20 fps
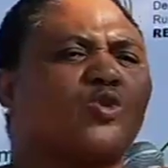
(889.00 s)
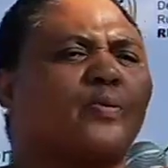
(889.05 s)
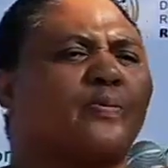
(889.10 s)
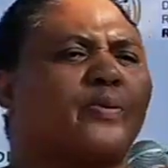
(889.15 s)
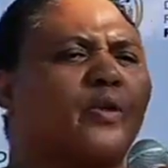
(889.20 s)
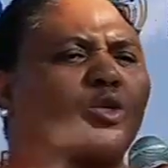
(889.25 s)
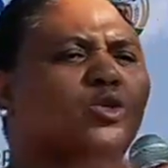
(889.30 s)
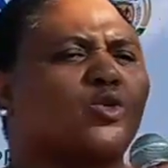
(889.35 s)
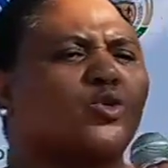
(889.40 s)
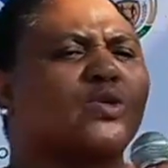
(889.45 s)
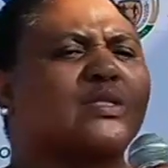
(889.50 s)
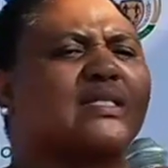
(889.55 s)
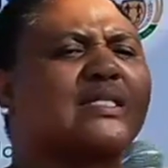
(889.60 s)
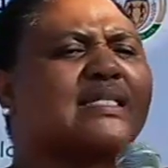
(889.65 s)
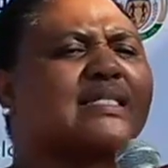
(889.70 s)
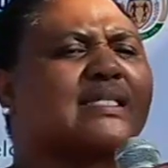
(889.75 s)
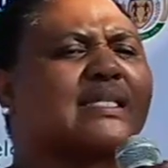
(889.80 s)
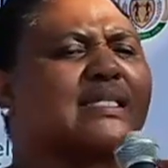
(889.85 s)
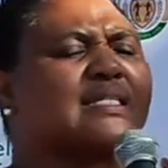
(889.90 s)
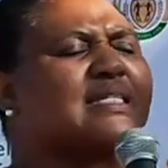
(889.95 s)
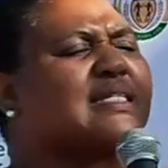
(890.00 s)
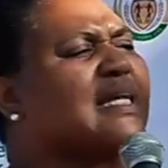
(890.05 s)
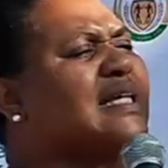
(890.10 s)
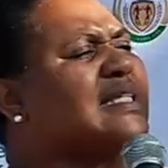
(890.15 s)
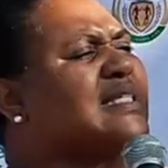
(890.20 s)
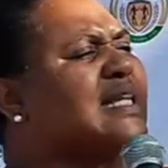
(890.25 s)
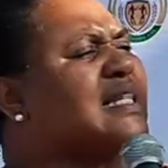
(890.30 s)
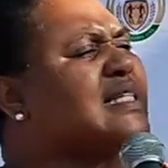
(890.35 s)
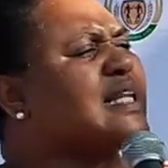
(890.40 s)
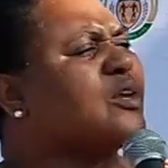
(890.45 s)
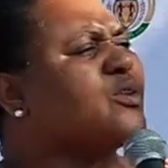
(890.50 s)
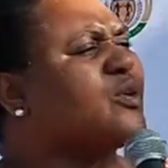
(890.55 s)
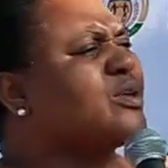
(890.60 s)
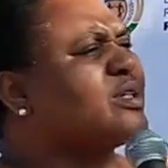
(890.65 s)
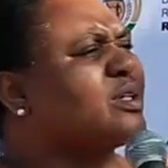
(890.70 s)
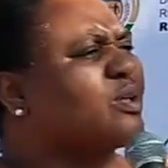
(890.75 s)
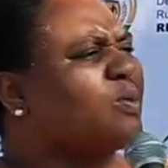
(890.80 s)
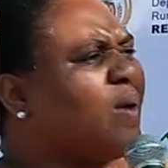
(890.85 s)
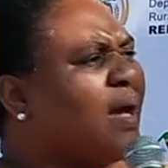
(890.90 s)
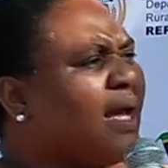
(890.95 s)
to produce the skill sets that are
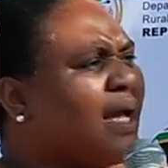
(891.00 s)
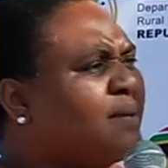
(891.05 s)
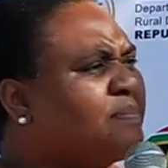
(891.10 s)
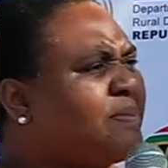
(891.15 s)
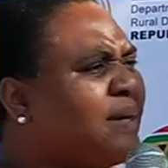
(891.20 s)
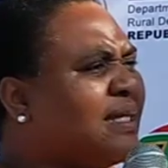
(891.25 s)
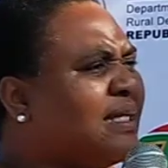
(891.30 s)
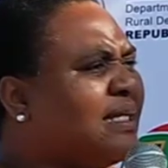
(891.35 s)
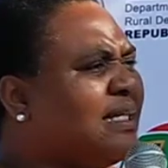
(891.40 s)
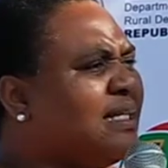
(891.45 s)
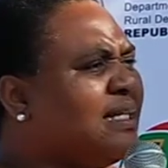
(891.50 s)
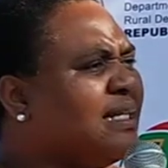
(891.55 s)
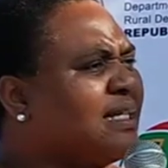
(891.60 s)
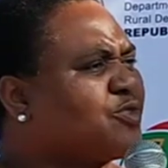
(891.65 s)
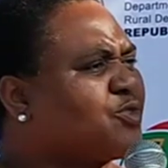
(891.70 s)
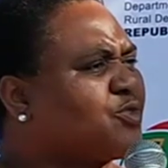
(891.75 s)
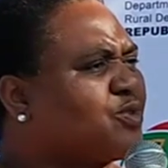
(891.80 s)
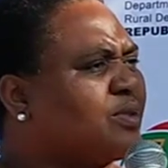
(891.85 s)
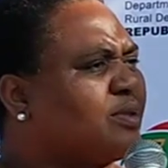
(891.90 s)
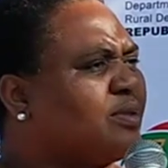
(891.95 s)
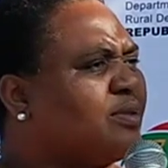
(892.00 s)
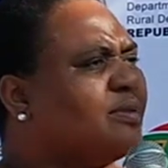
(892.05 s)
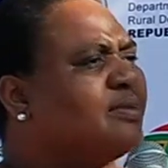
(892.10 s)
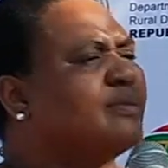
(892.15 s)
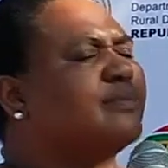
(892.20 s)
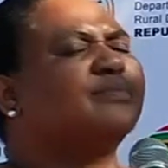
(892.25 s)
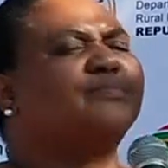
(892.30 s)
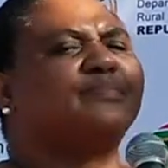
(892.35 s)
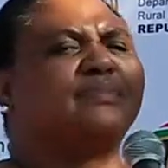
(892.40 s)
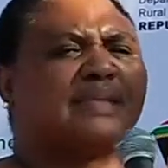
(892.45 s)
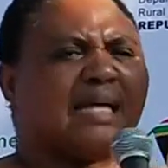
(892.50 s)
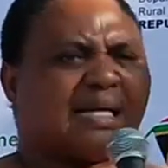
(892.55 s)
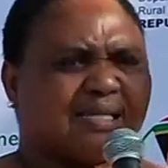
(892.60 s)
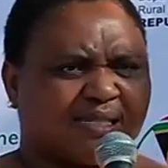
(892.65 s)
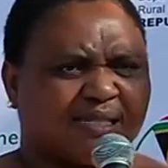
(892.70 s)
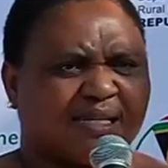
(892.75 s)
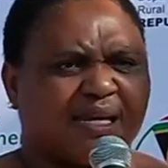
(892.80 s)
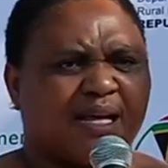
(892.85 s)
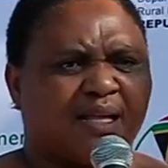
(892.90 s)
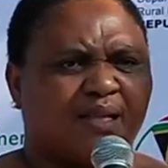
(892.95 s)
not required by the industry.
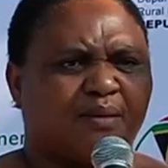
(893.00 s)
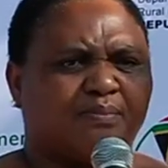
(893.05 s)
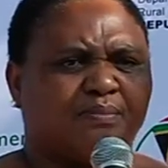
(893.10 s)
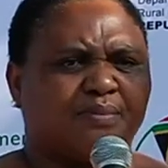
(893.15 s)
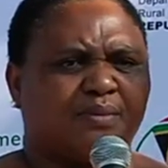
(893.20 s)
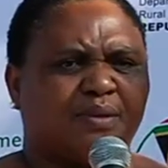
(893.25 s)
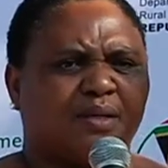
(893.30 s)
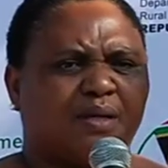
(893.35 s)
Doesn't help.